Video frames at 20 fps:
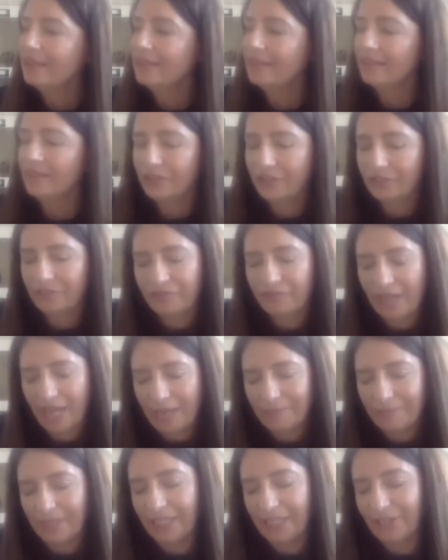you know,
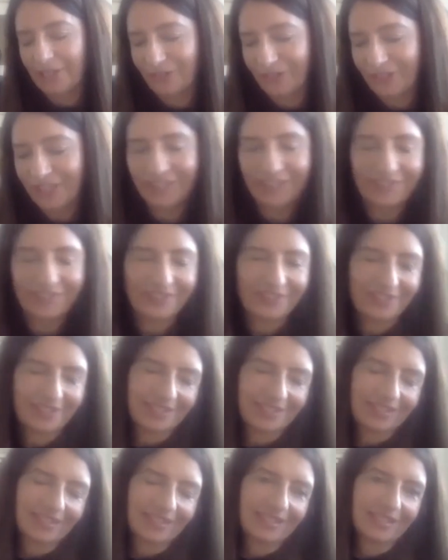family
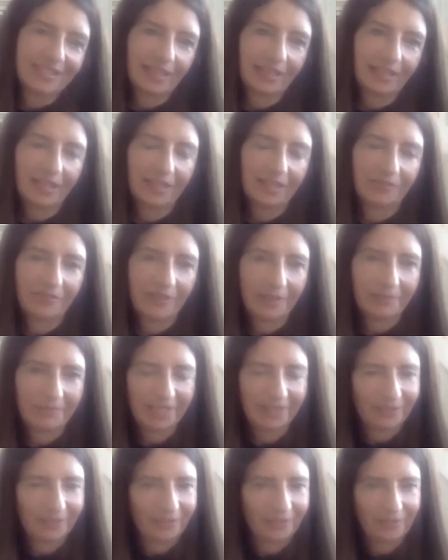lawyers study
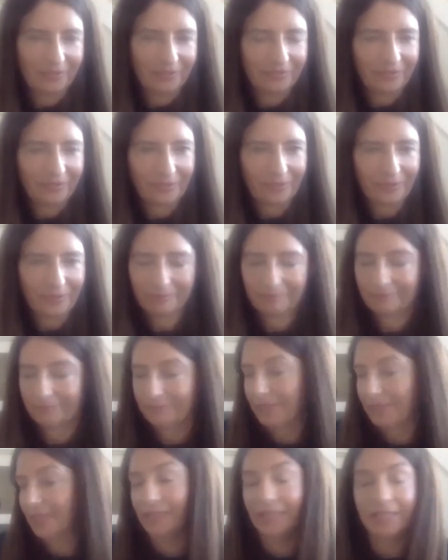family law for
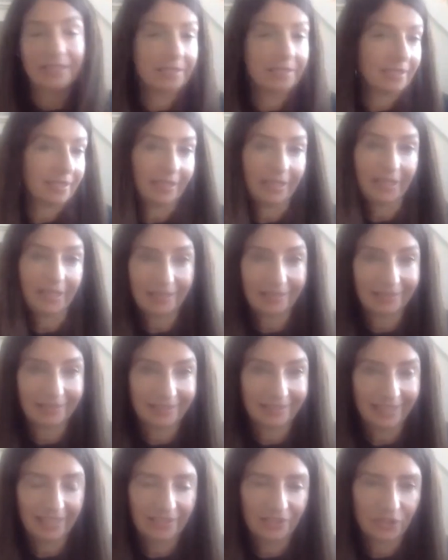at least a year,
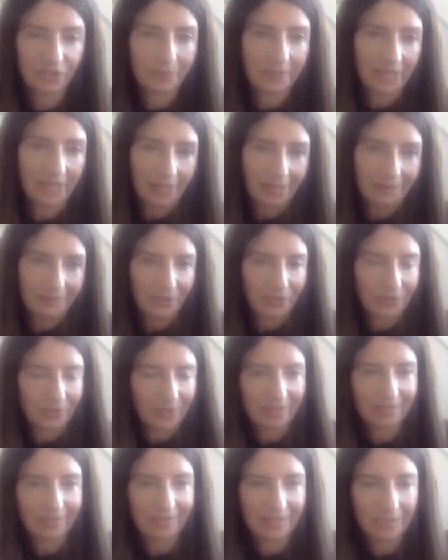and to become
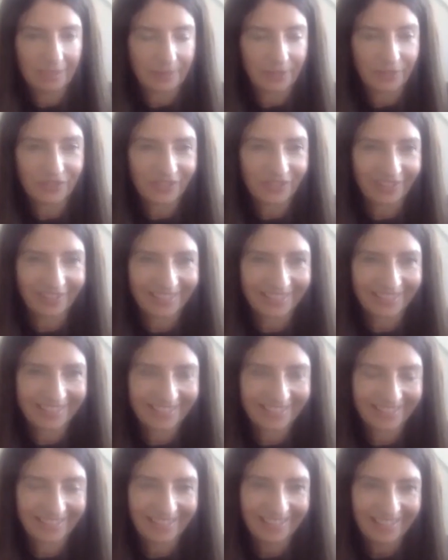accredited
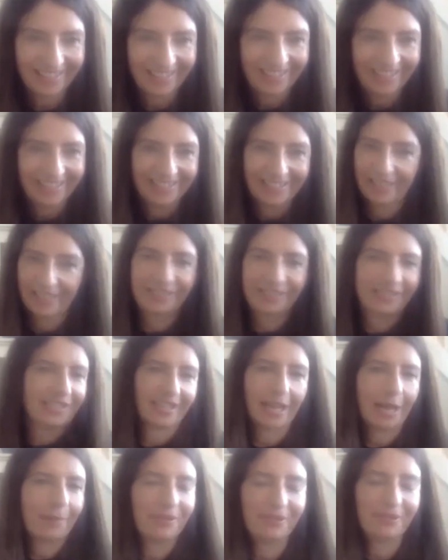specialist, it's a
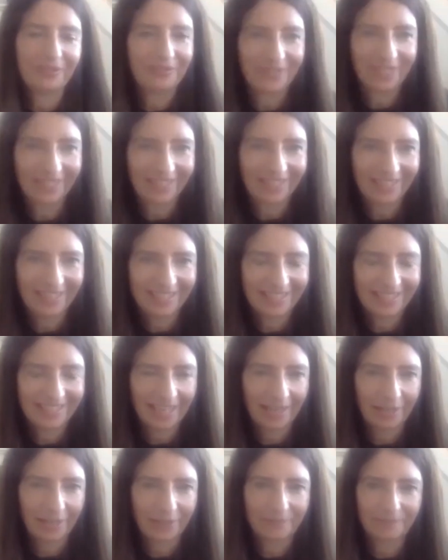couple of years.
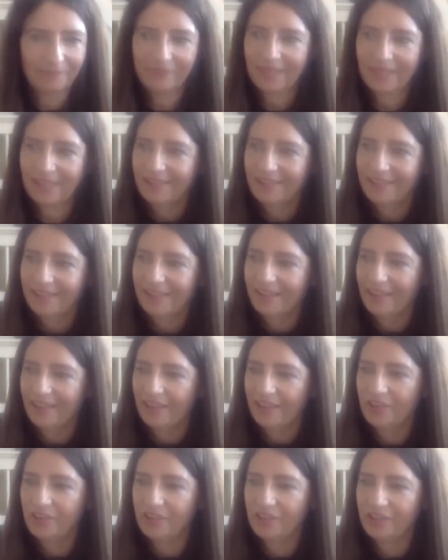
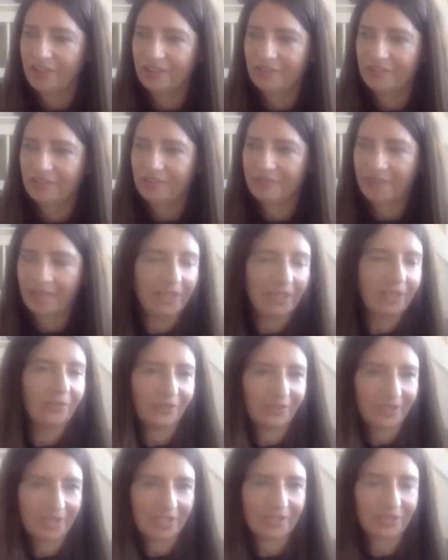Family
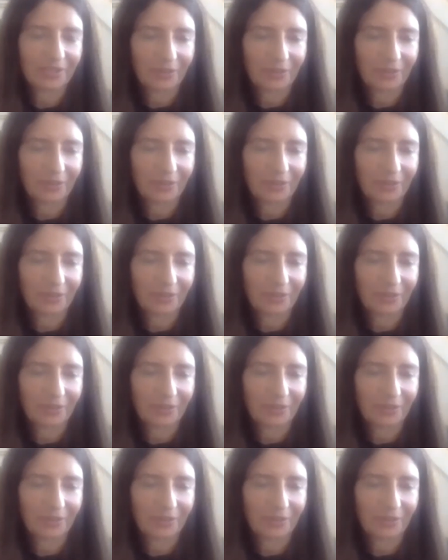law is